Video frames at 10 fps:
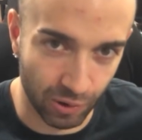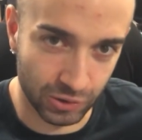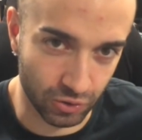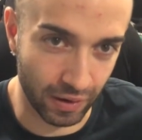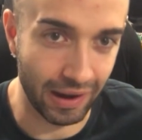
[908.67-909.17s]
have
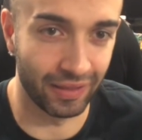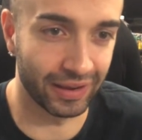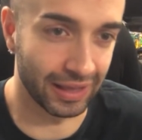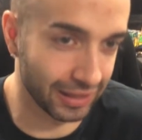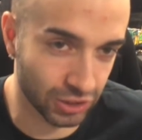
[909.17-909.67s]
Borrelsword right now.
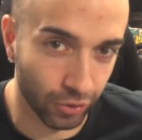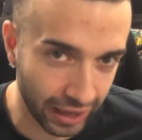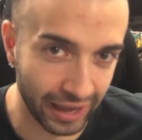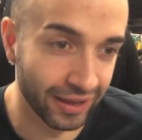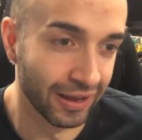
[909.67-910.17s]
Like, it's
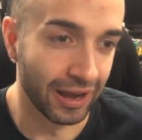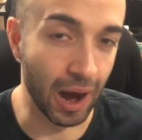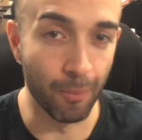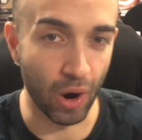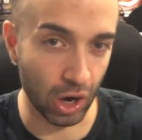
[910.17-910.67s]
okay.
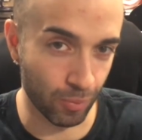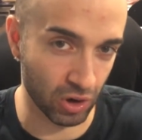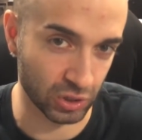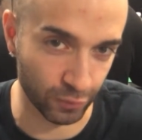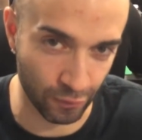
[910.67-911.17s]
I'm borrowing
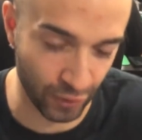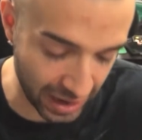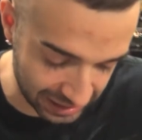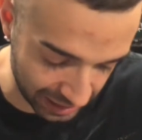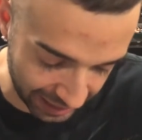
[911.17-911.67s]
Borrelsword from
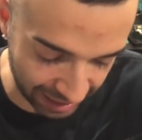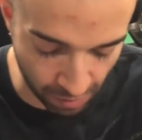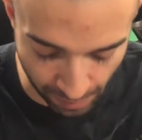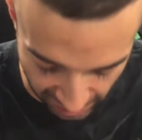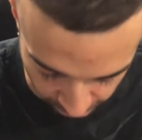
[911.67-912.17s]
friends, and I
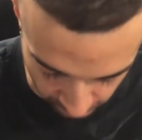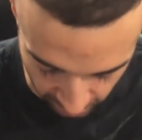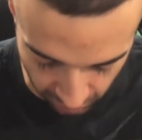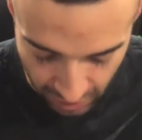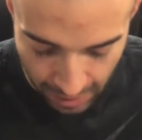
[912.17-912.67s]
give it back for a
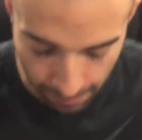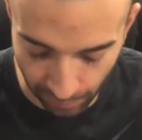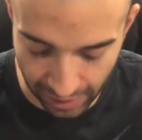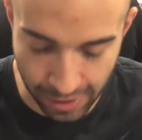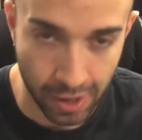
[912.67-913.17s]
little,
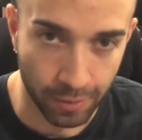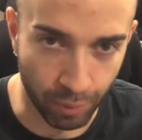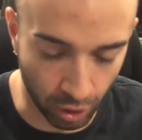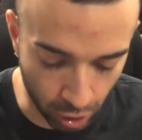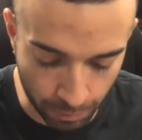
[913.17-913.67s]
but
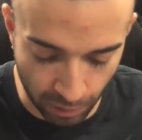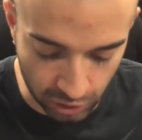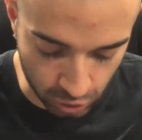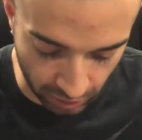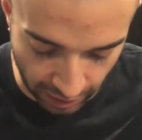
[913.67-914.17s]
Borreload,
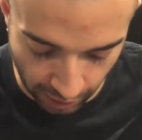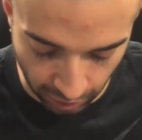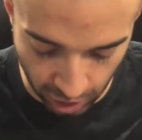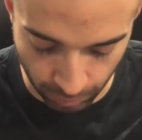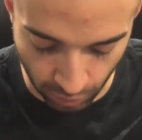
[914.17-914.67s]
Boral Sword are
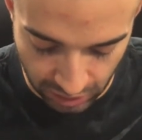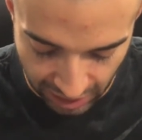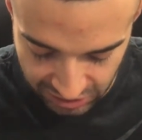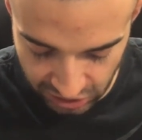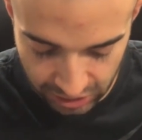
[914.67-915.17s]
incredible with
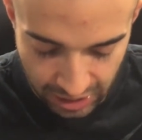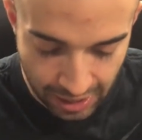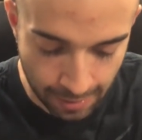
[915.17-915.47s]
Yazi.